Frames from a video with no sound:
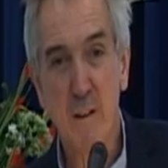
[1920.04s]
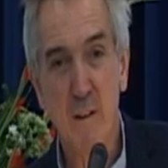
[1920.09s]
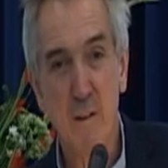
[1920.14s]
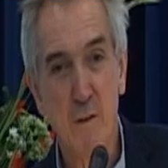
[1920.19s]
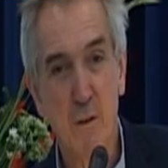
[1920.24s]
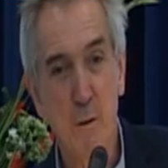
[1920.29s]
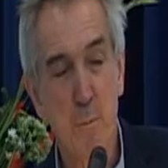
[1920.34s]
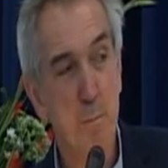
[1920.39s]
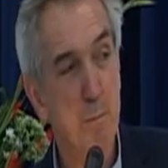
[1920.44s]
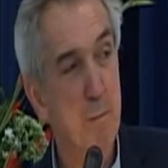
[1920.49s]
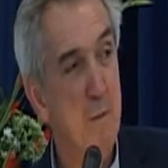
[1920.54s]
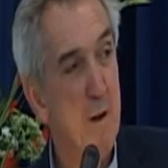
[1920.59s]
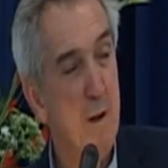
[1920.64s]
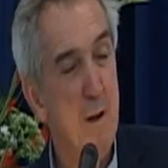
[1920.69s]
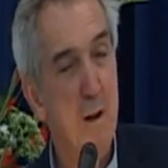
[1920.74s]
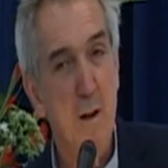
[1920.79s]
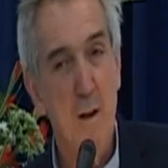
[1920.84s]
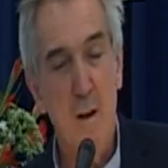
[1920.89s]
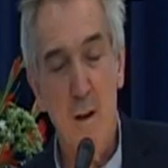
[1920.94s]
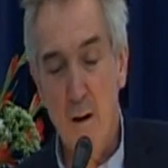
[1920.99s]
So
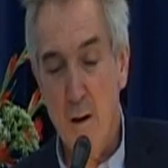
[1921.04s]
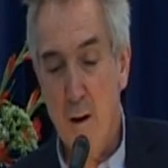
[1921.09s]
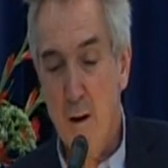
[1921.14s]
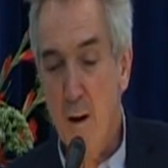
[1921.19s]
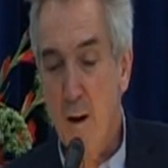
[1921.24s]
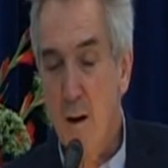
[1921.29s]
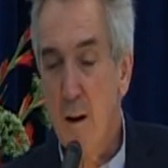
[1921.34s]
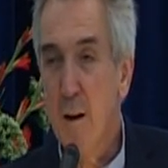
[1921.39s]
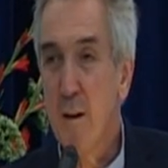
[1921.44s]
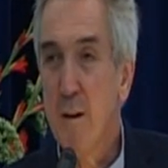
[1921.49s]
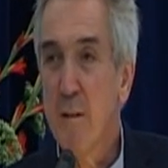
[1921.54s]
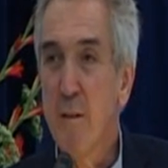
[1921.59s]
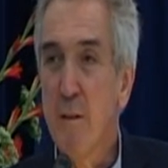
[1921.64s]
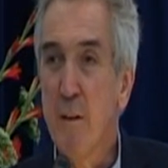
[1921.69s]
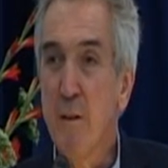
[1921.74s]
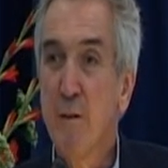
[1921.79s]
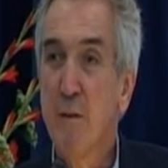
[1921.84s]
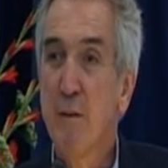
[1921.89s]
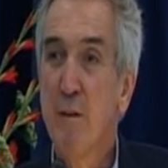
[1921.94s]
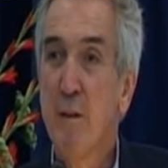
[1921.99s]

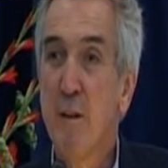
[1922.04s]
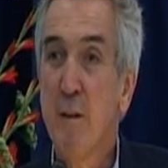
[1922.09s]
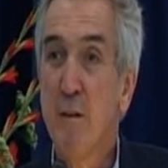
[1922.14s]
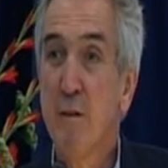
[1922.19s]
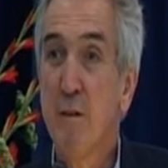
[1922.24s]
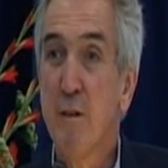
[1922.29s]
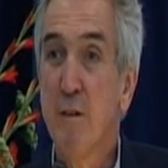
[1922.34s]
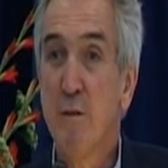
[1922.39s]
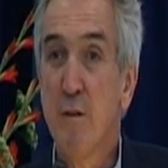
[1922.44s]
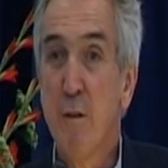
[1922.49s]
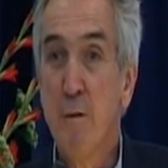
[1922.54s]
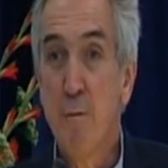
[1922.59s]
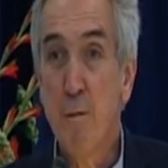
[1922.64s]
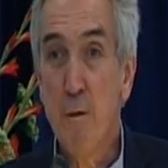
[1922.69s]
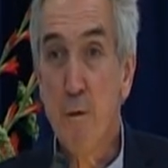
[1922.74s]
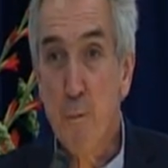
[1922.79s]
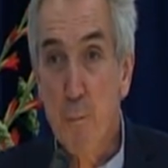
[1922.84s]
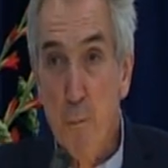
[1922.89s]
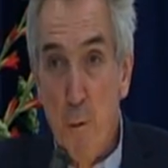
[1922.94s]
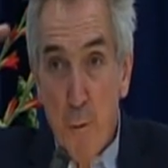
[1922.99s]
this
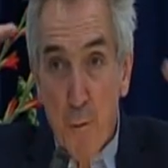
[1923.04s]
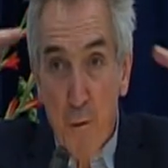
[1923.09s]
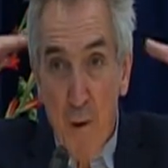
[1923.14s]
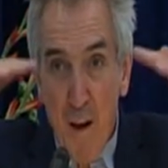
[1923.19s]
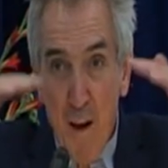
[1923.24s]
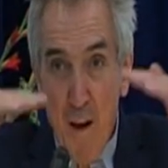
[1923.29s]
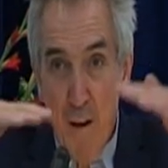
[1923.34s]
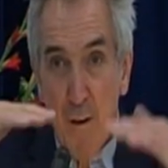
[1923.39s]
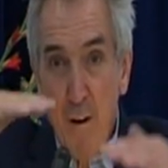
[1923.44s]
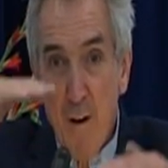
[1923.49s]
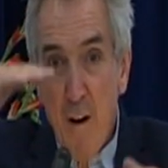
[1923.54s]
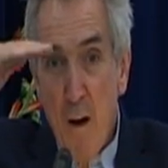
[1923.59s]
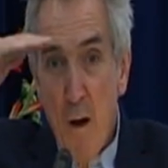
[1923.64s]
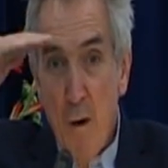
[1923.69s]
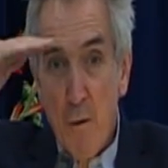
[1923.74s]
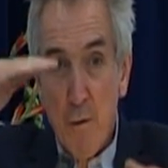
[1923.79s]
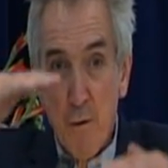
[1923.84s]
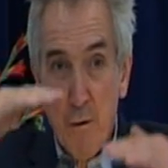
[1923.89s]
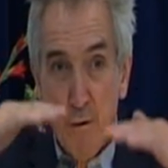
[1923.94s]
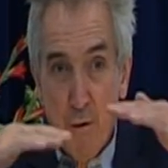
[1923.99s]
difference moves in and
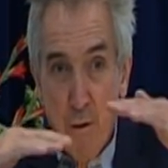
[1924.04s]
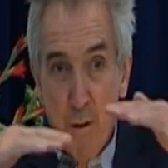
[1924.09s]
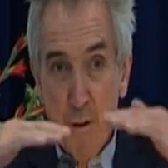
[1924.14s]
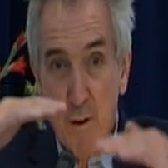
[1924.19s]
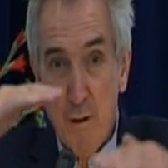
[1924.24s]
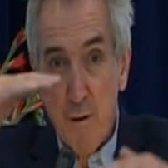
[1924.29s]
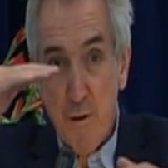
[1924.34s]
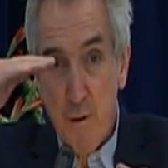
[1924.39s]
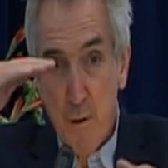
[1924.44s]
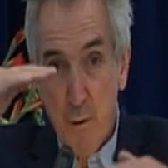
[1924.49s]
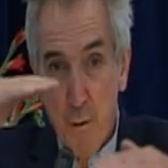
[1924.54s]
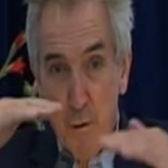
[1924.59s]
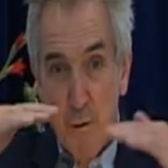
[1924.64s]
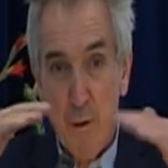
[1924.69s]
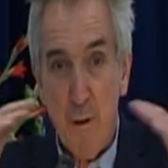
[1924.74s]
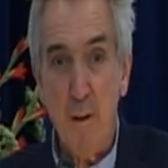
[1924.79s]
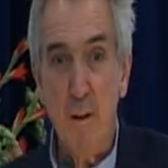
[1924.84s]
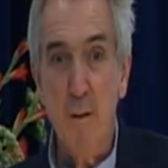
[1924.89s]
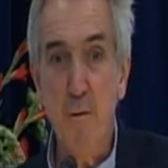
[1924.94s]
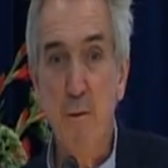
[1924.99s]
out of statistical
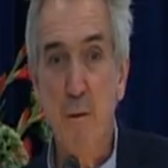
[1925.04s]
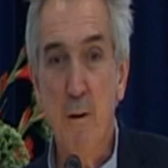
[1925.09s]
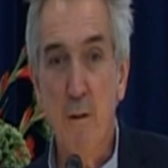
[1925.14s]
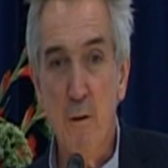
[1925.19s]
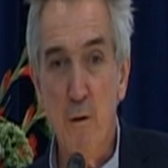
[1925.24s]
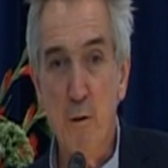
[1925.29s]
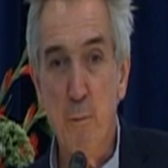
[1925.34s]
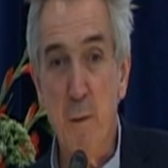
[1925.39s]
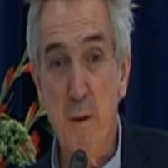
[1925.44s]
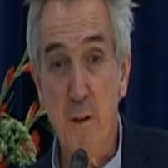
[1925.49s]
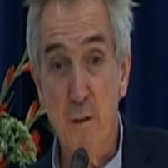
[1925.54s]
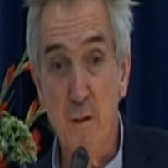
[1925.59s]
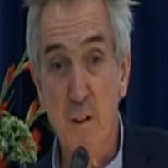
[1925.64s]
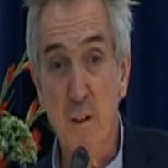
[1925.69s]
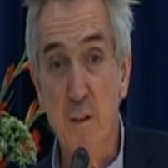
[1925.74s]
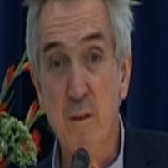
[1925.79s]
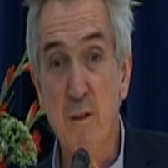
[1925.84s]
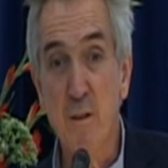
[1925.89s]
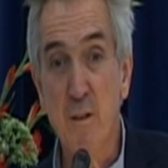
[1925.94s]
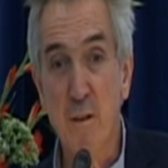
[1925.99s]
significance, but it's
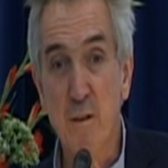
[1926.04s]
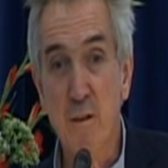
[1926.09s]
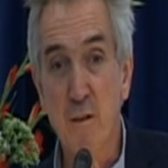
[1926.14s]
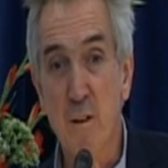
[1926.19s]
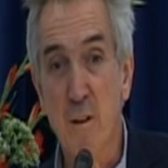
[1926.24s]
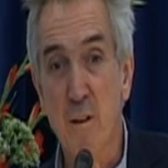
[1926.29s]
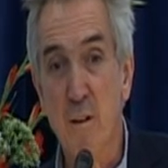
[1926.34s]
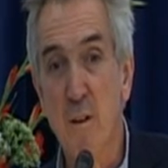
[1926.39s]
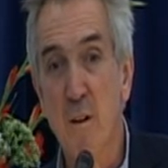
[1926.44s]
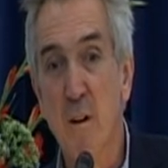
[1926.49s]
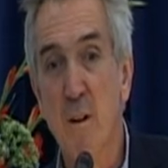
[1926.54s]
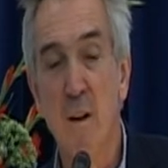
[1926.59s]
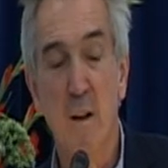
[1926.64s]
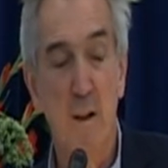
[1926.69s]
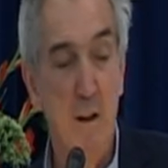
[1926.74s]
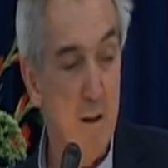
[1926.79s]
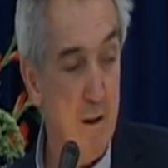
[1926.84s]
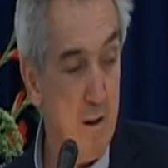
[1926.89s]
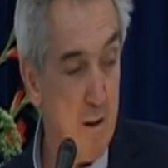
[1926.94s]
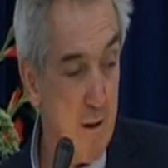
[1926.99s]
consistent.
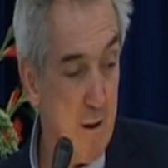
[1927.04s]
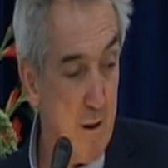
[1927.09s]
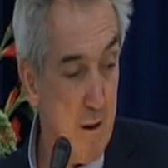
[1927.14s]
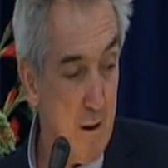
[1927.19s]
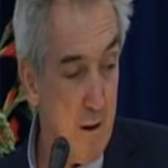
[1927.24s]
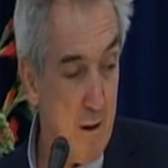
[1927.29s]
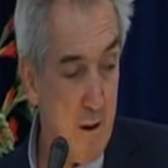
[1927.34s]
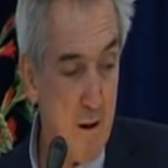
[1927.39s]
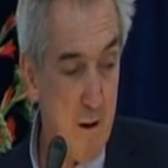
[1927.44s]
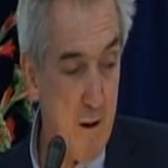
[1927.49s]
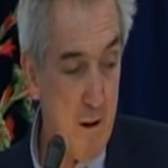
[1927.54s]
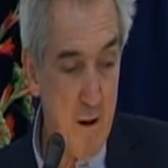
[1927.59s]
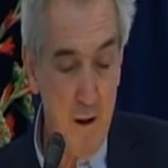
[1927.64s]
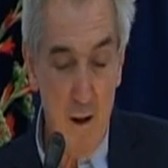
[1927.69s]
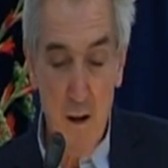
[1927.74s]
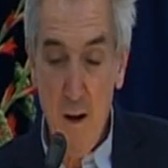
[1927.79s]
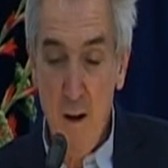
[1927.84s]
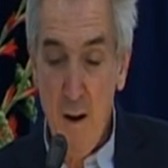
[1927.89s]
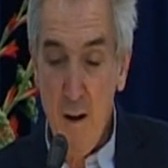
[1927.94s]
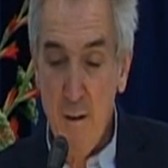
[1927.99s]

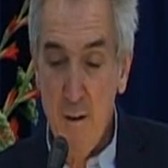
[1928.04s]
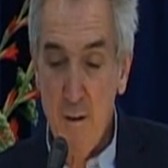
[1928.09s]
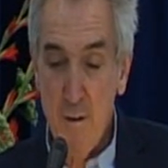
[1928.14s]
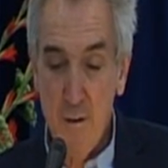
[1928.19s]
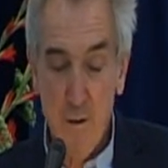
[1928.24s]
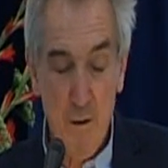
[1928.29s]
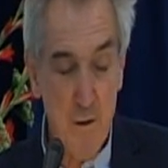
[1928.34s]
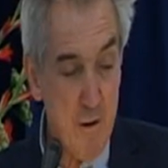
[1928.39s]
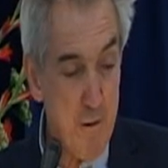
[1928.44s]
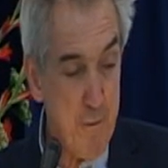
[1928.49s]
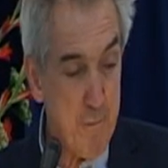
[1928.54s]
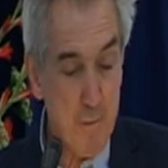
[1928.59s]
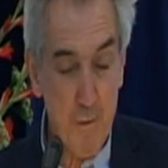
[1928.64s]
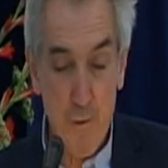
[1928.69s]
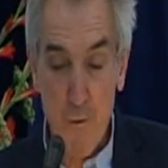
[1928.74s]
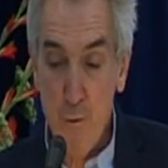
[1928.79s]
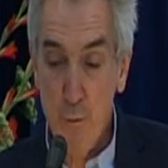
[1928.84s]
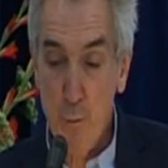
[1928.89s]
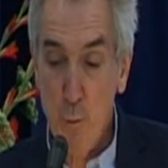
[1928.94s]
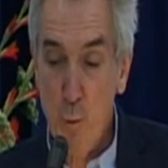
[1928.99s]
And the
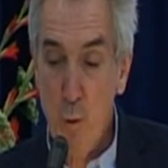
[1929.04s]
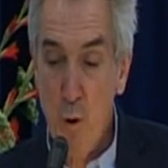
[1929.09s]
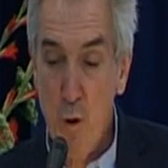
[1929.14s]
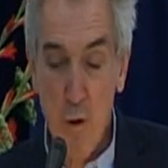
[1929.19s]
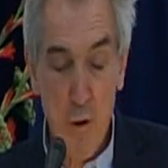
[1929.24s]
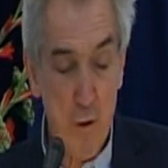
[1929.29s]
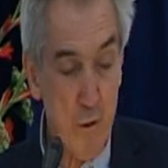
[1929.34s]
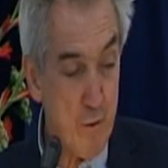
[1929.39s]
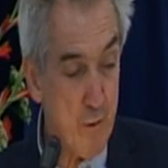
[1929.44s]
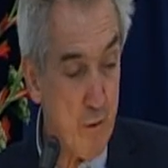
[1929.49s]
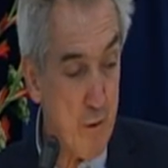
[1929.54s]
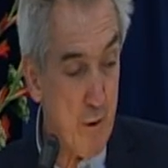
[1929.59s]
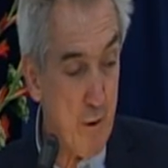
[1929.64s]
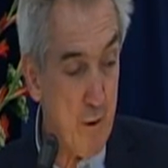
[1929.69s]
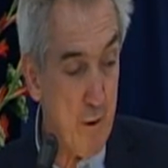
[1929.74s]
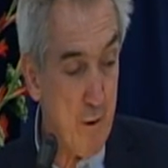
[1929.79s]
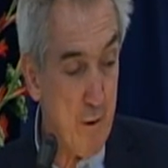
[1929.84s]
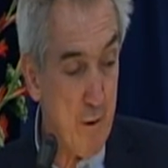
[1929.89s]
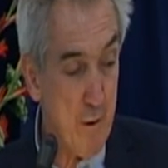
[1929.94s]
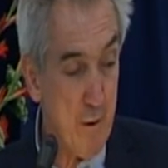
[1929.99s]
difference was
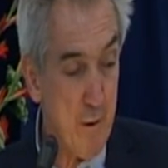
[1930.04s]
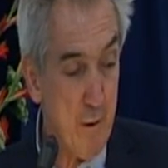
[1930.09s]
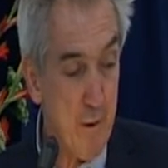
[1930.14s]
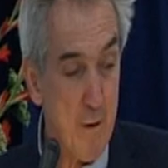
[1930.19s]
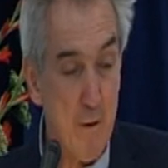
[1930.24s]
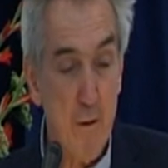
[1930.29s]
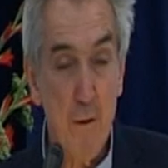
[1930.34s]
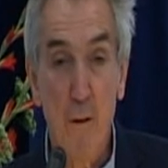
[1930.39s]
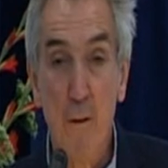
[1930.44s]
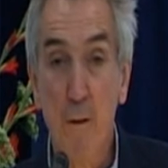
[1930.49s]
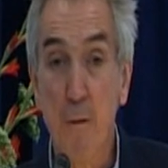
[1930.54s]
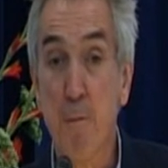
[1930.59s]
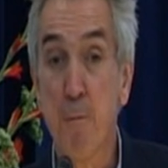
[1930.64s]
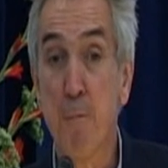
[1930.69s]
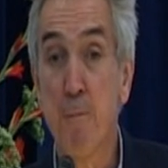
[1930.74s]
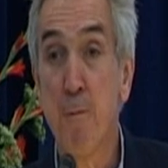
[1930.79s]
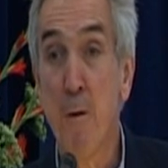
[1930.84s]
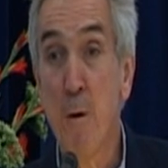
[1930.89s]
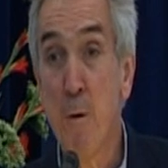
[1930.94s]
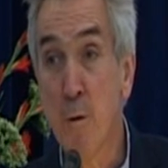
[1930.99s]
that the
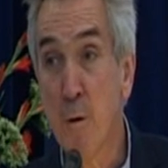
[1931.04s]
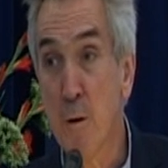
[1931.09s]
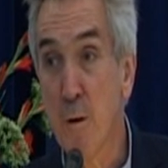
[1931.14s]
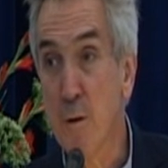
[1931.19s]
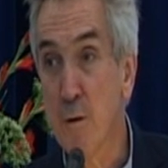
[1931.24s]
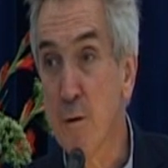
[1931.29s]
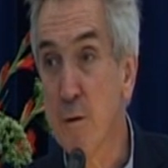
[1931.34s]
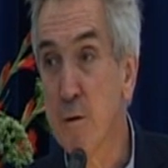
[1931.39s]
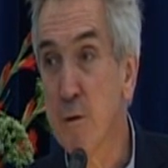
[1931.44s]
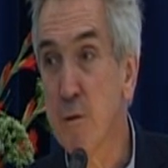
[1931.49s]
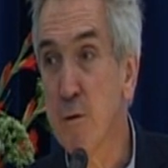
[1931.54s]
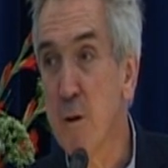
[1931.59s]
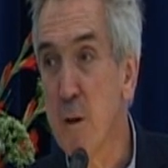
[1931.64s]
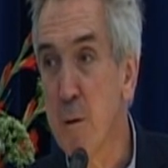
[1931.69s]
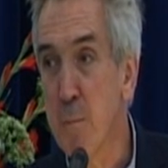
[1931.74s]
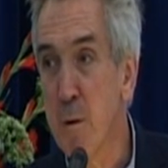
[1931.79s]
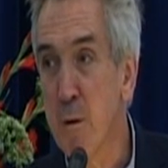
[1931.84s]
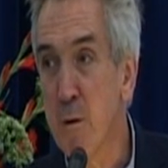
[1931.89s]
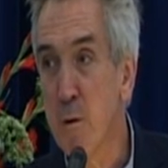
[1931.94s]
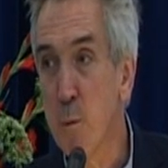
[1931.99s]
focused
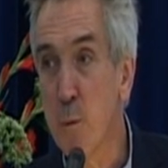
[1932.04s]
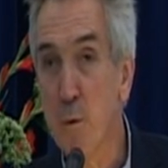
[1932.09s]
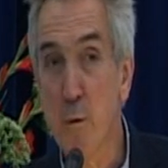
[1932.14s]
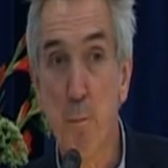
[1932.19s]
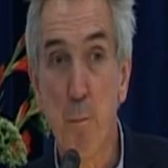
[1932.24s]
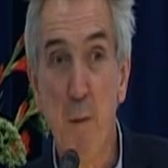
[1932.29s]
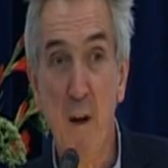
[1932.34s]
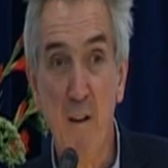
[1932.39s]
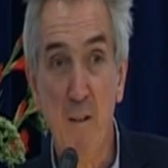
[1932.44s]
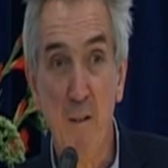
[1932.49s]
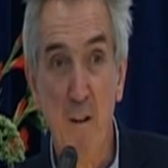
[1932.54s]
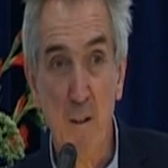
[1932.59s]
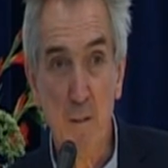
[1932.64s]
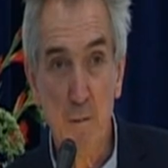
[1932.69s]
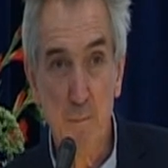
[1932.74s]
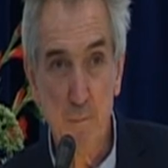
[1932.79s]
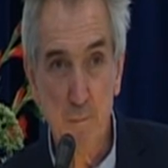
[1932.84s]
treatment was better.